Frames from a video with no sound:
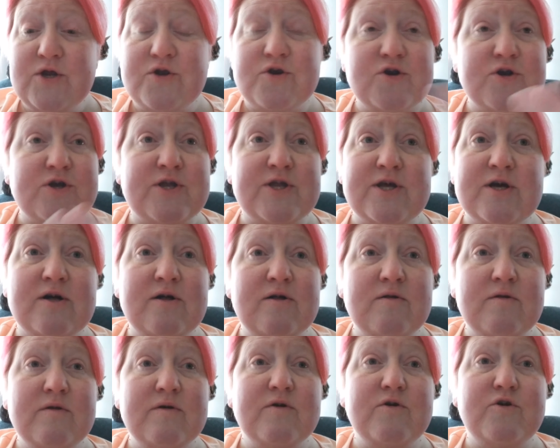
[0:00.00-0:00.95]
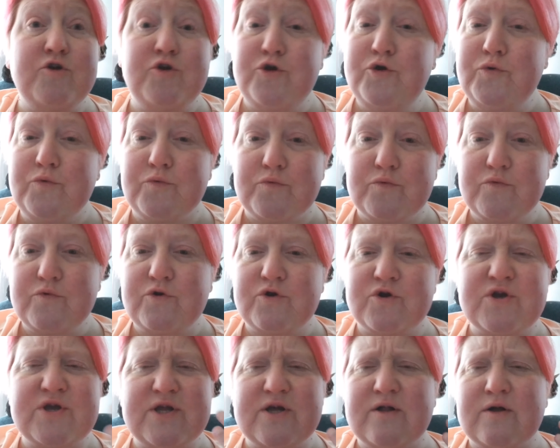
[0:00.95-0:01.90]
You're still you.
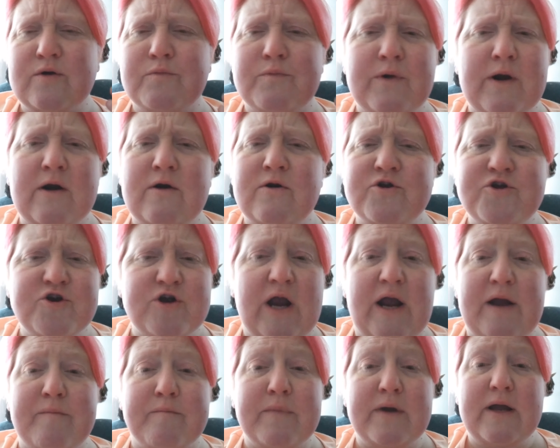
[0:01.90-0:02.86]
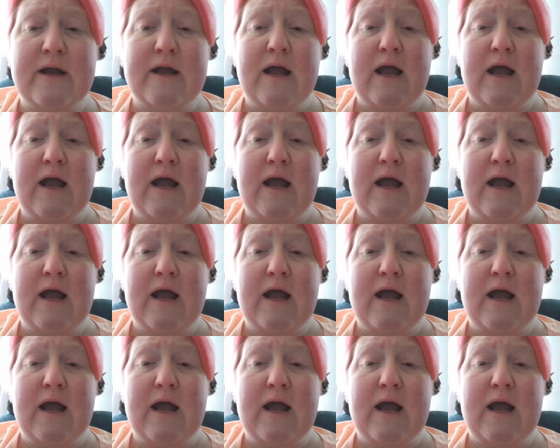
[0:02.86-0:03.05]
You're still a rare gem.